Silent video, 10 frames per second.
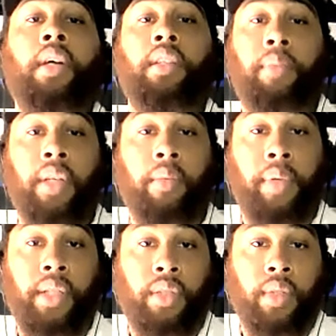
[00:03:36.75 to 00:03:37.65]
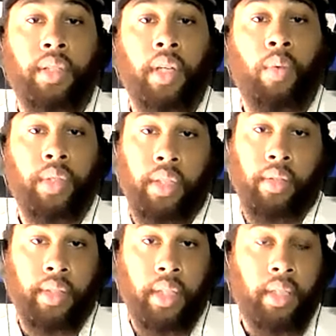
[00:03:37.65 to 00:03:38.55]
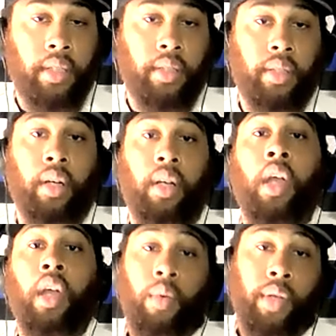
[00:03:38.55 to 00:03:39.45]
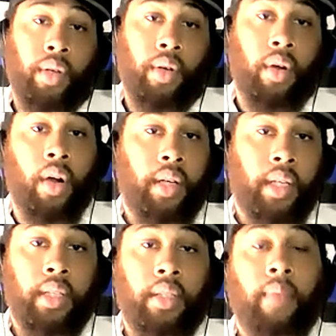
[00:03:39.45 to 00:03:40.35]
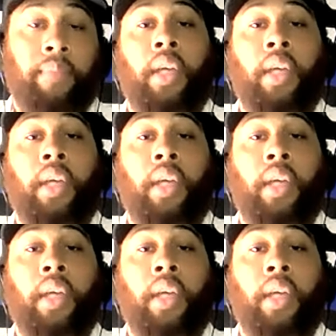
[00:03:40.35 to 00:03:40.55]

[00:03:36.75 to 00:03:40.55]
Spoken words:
The bigger picture is what their intentions are, where their heart is.